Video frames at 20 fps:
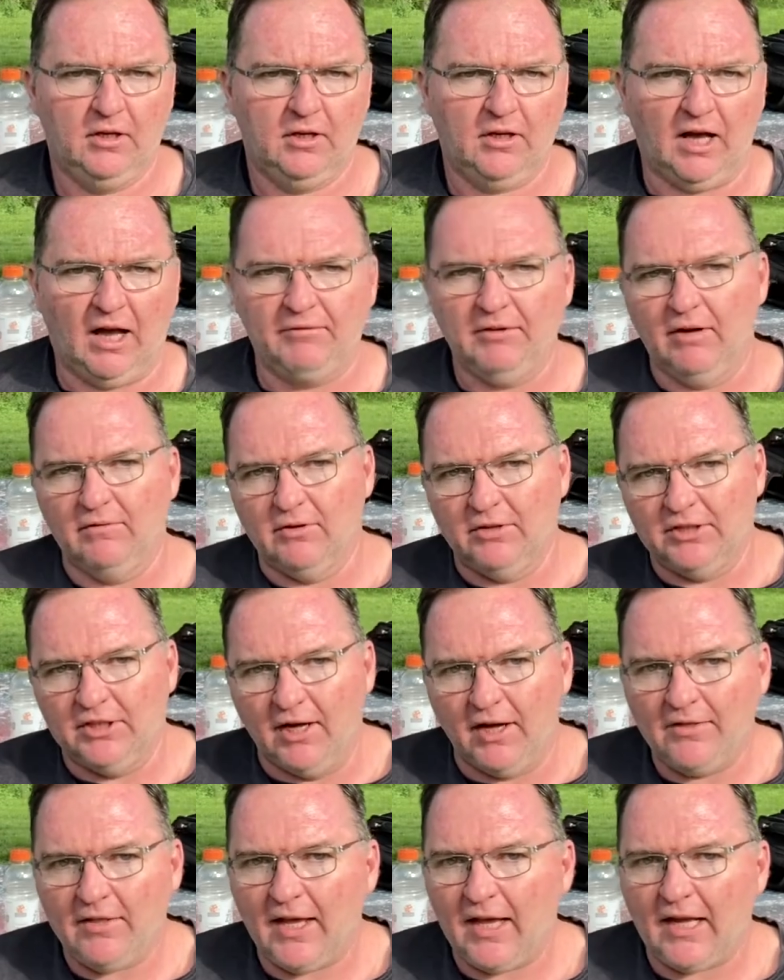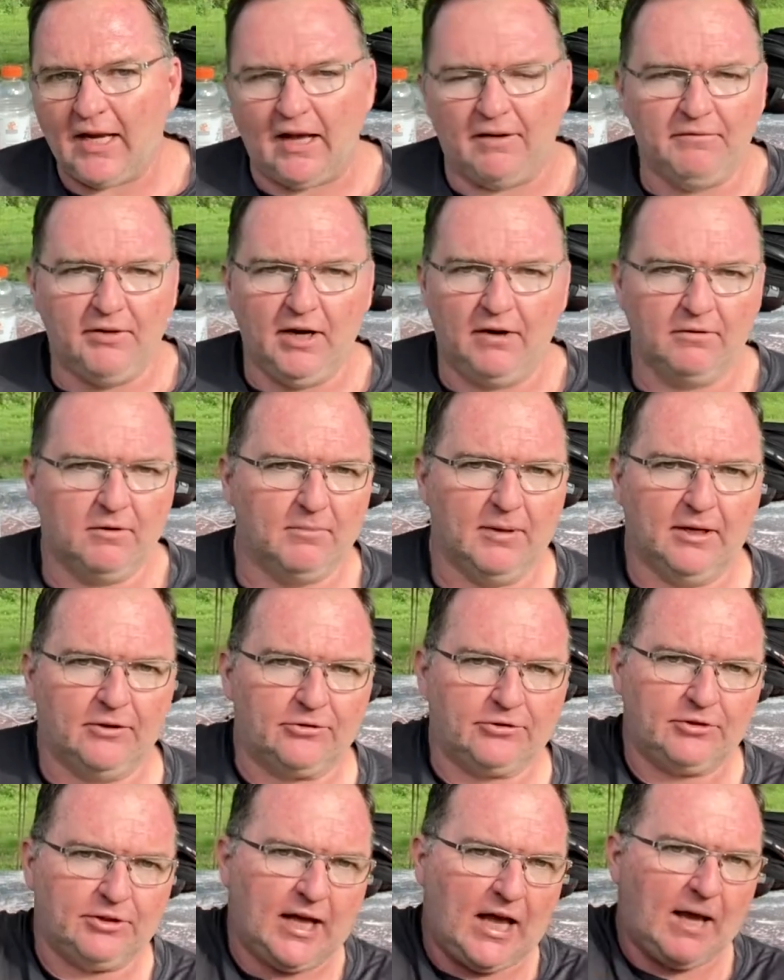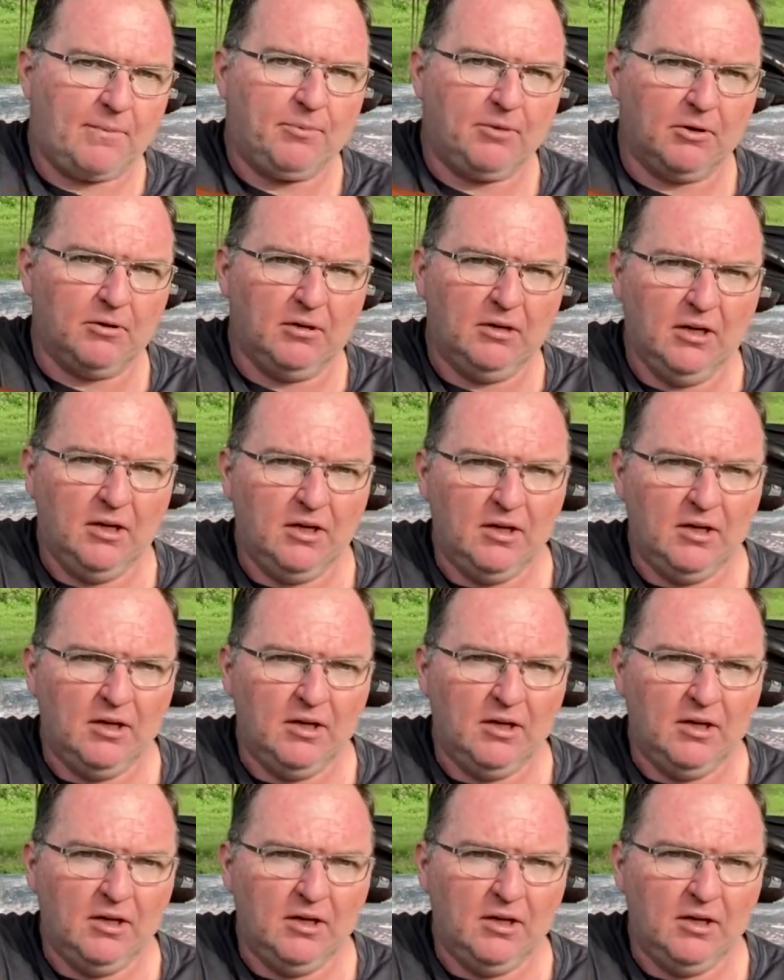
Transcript: I've never done that. I've never been a sniper.